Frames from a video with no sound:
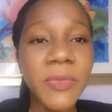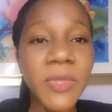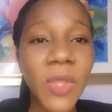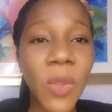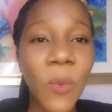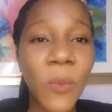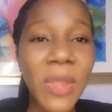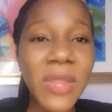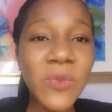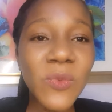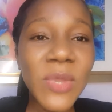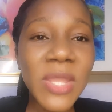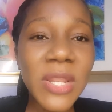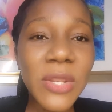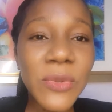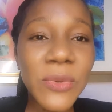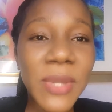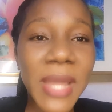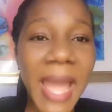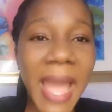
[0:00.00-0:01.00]
When we
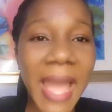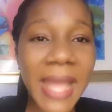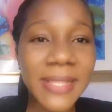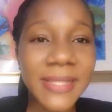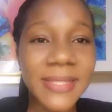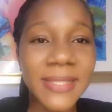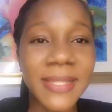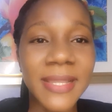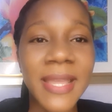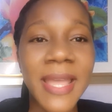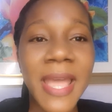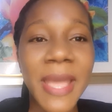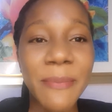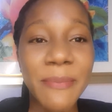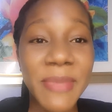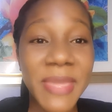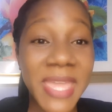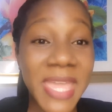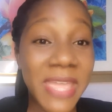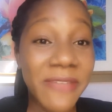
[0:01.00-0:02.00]
look at
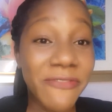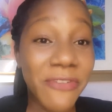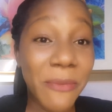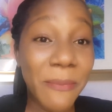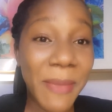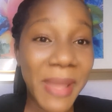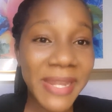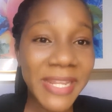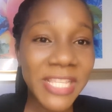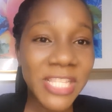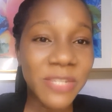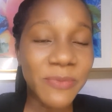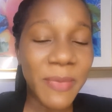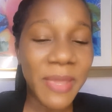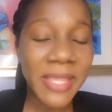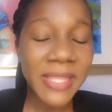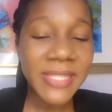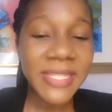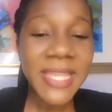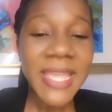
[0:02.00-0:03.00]
behavior
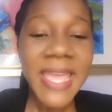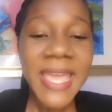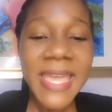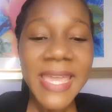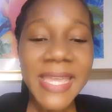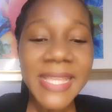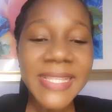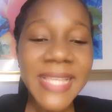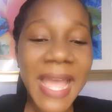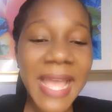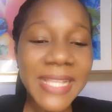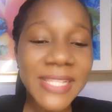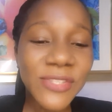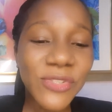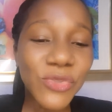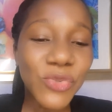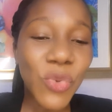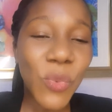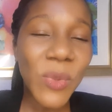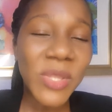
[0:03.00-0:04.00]
management, it has
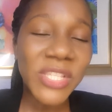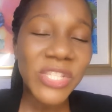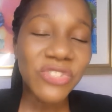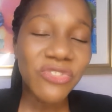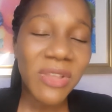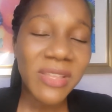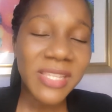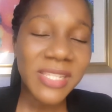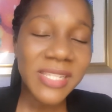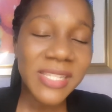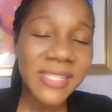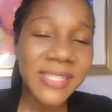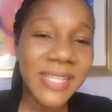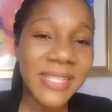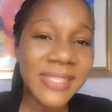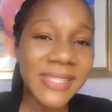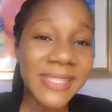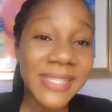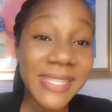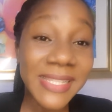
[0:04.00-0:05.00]
to do with strategies
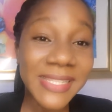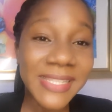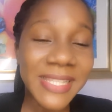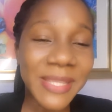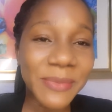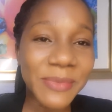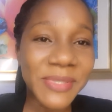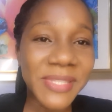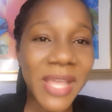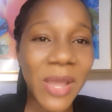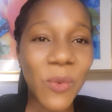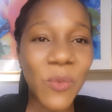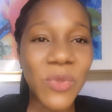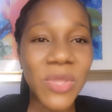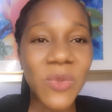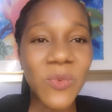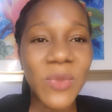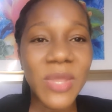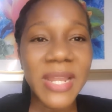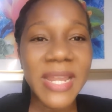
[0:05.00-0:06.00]
and systems that
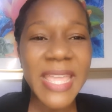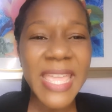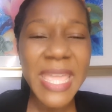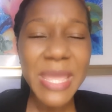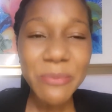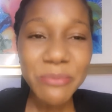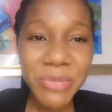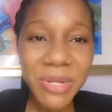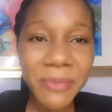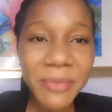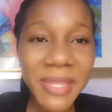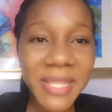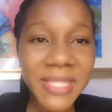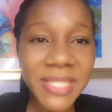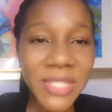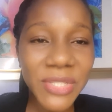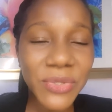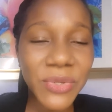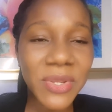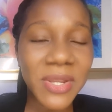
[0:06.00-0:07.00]
we will
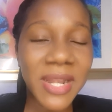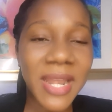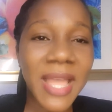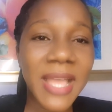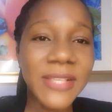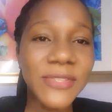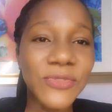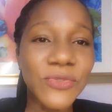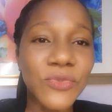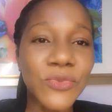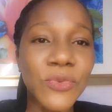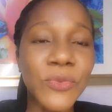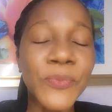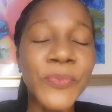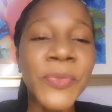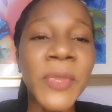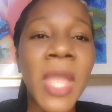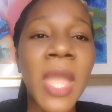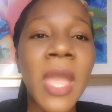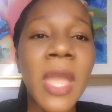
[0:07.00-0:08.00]
implement in our
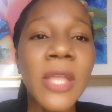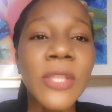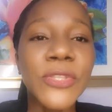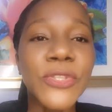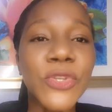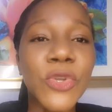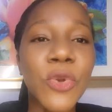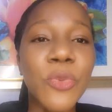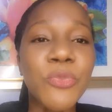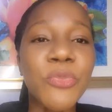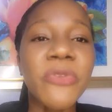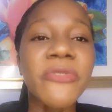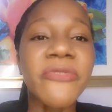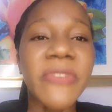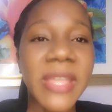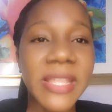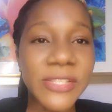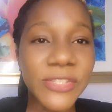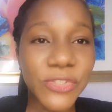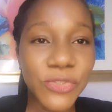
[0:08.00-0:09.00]
classroom to
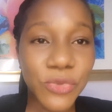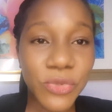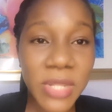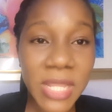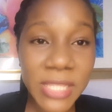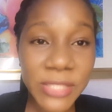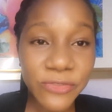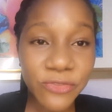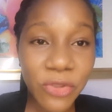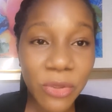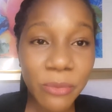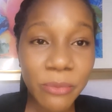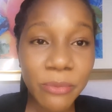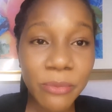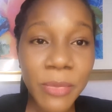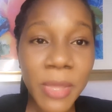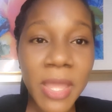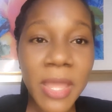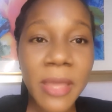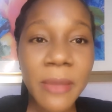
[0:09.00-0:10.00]
prevent students
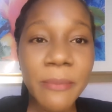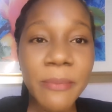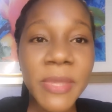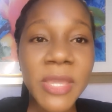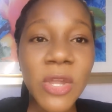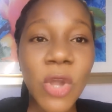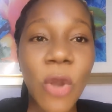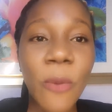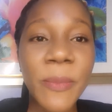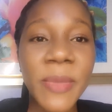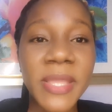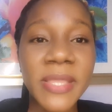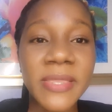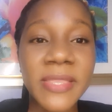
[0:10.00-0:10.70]
from becoming